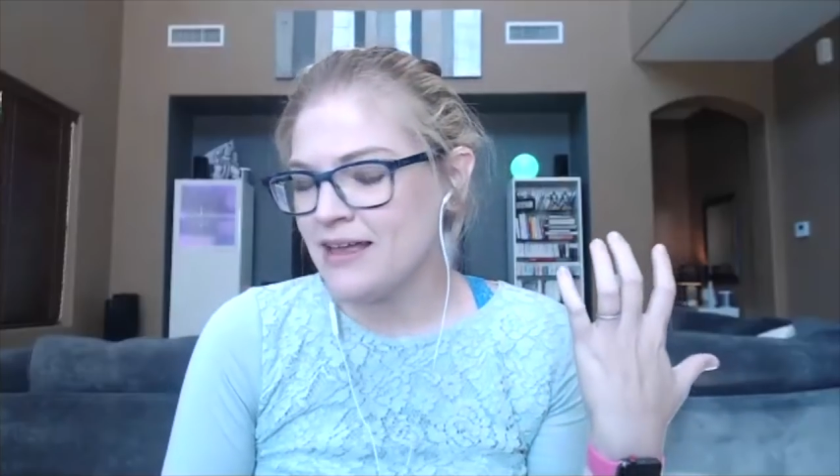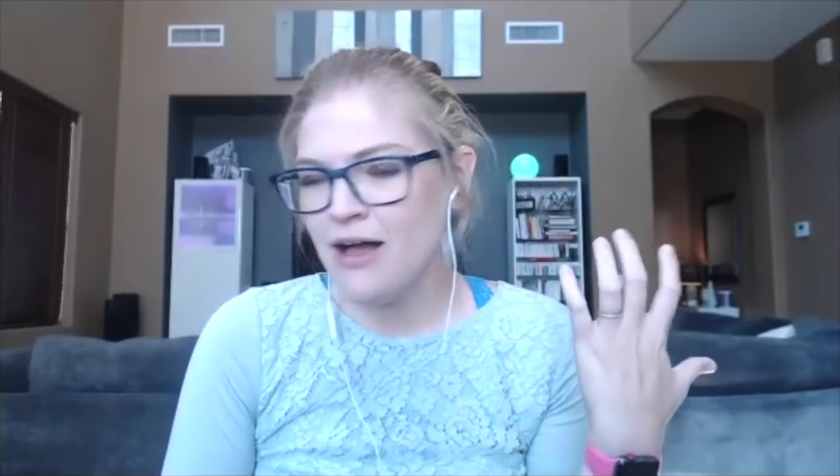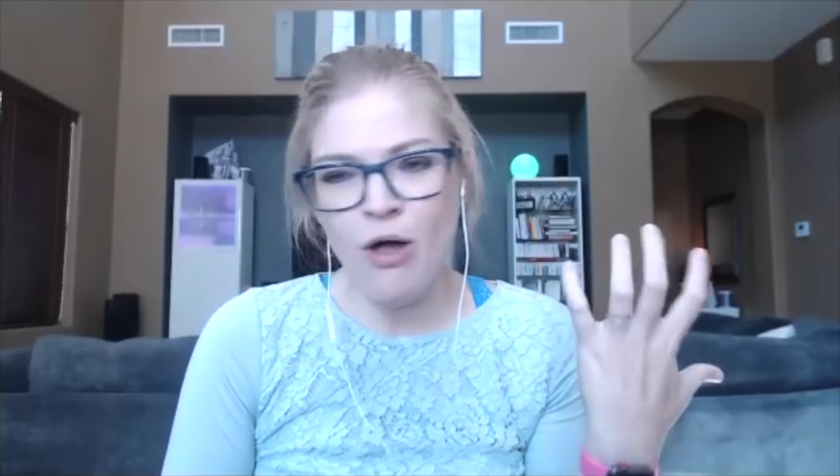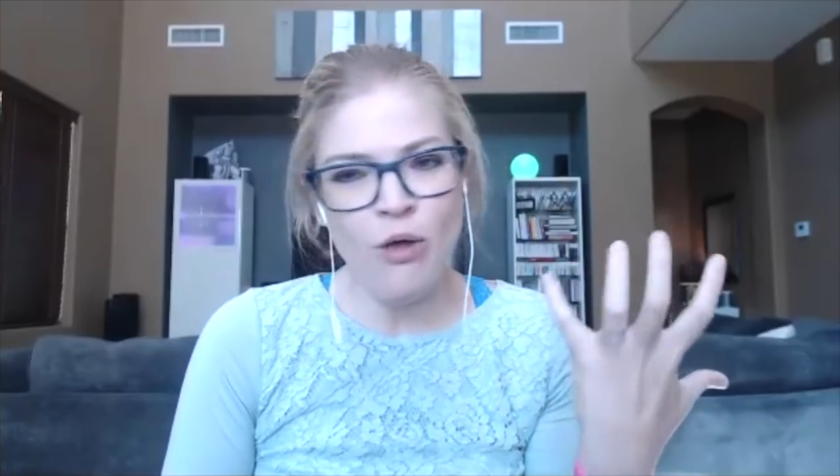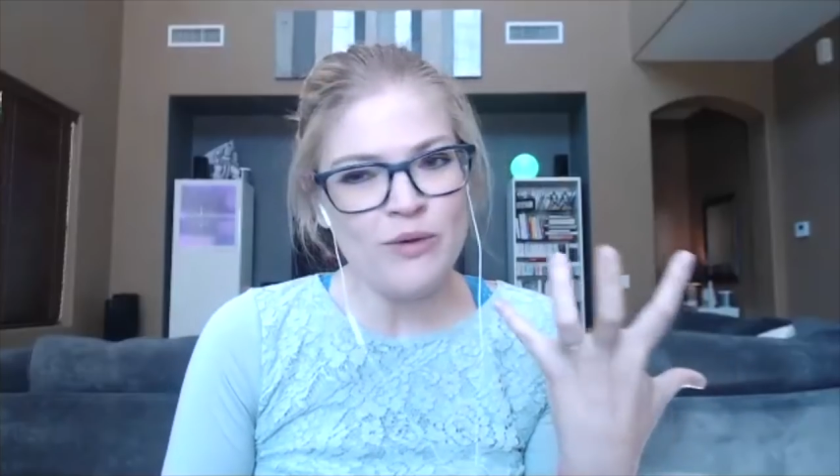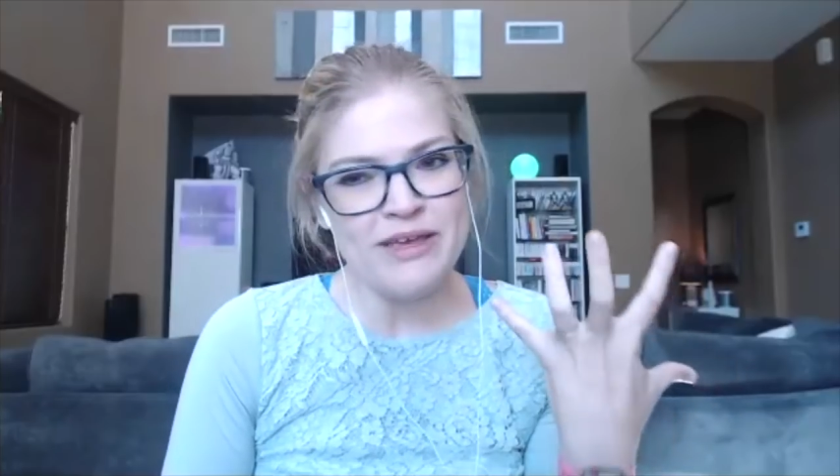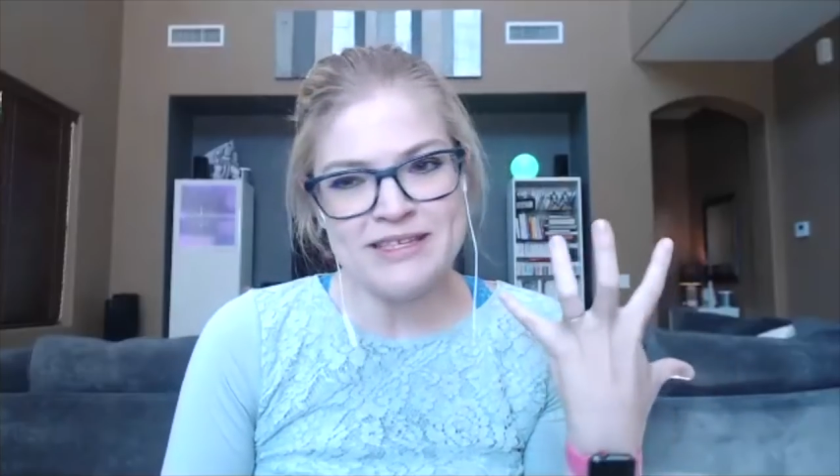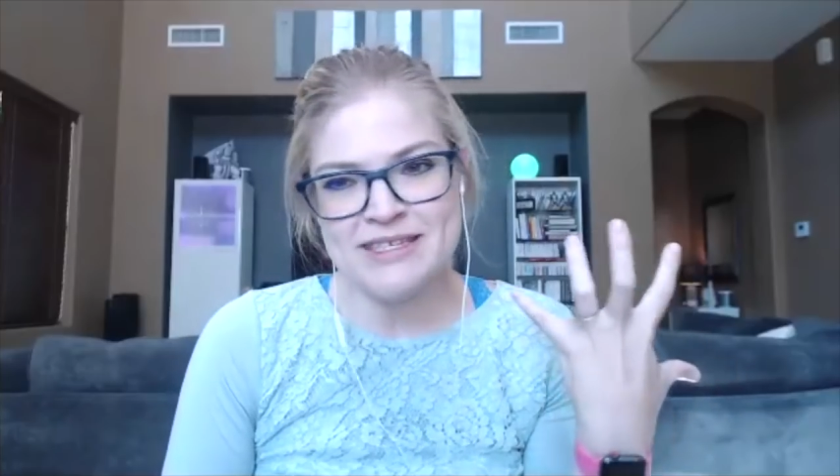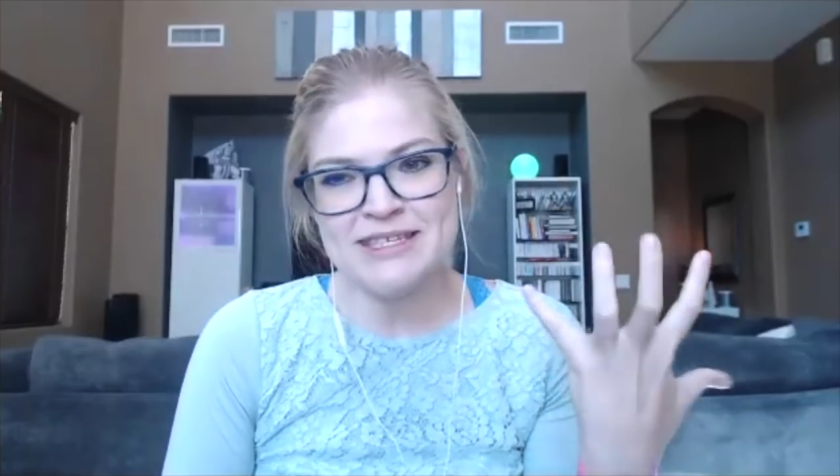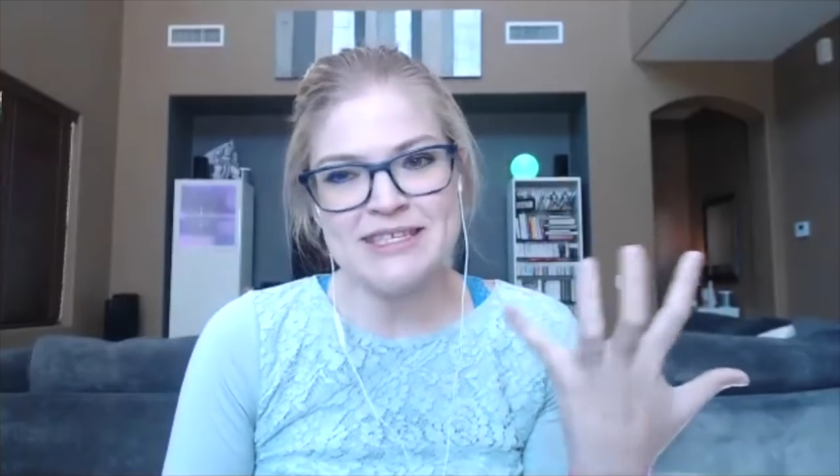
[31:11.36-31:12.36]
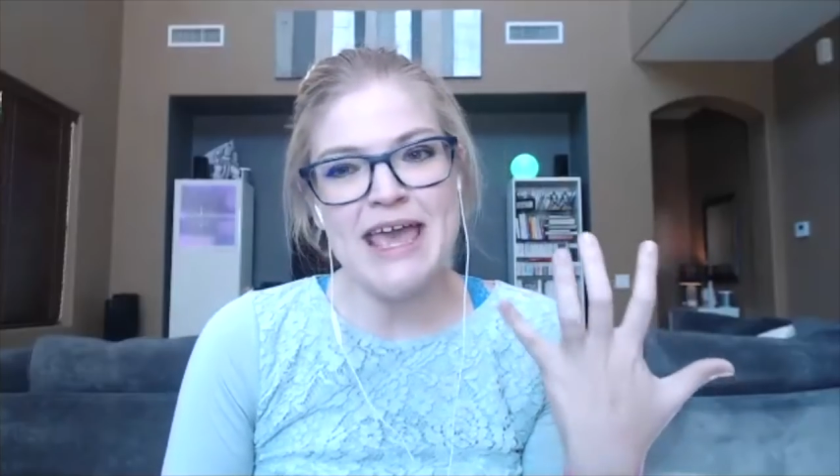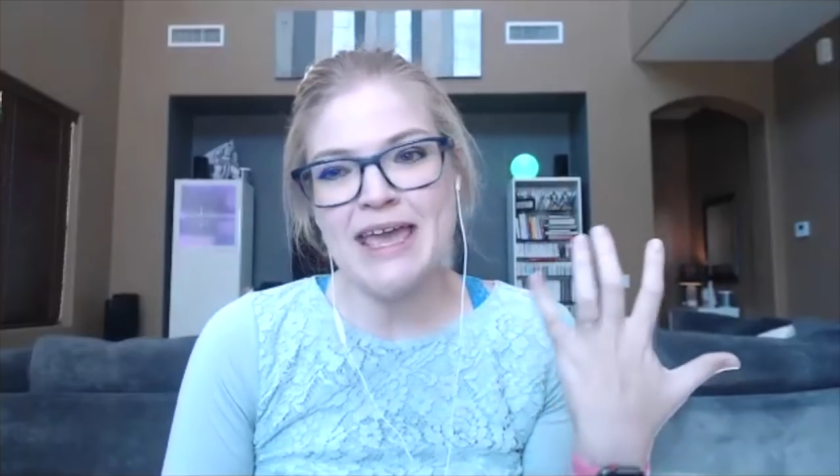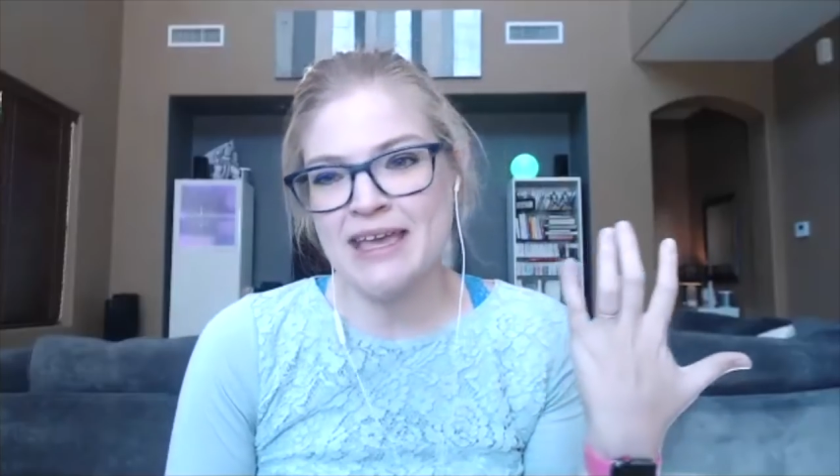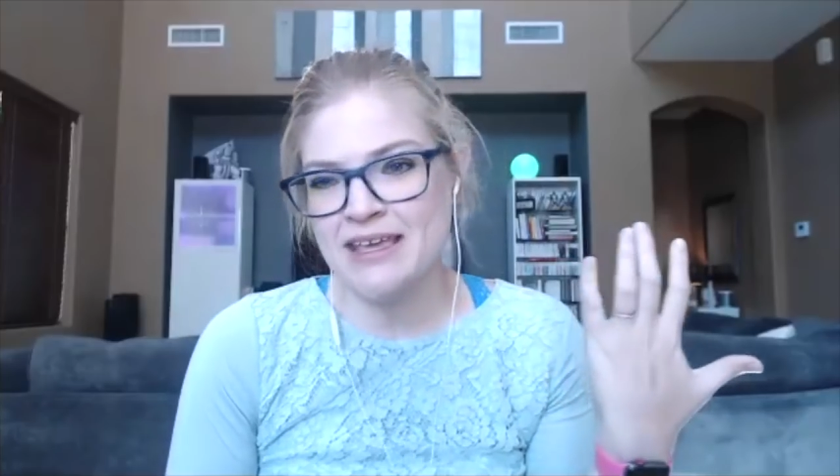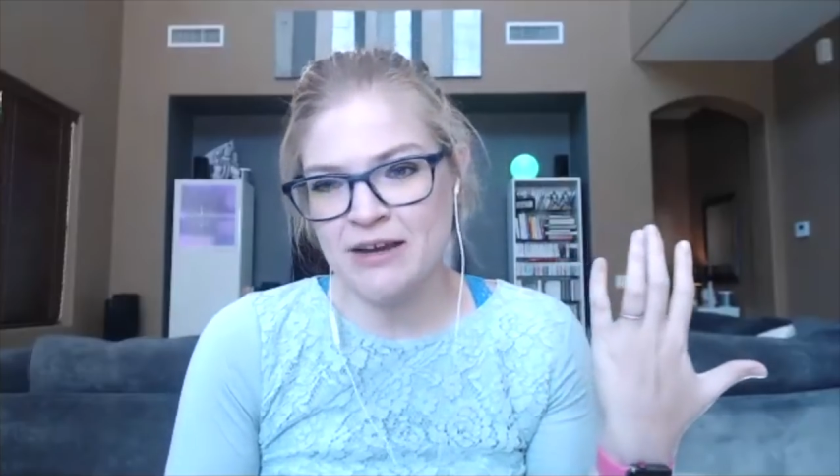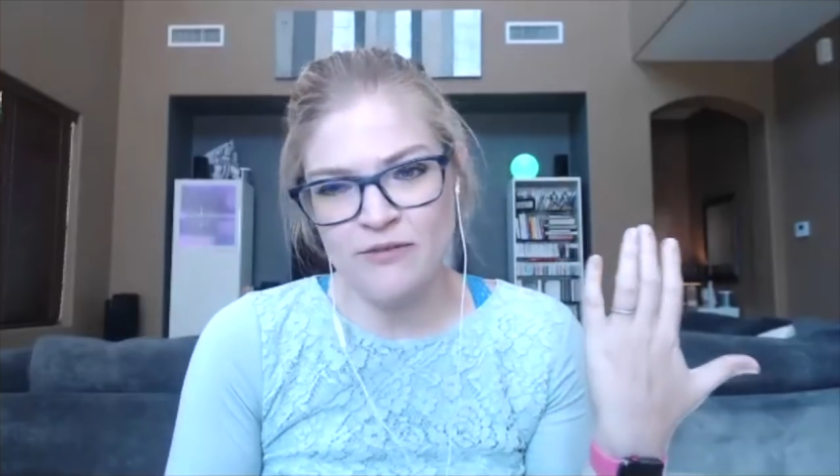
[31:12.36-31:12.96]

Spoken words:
always saying,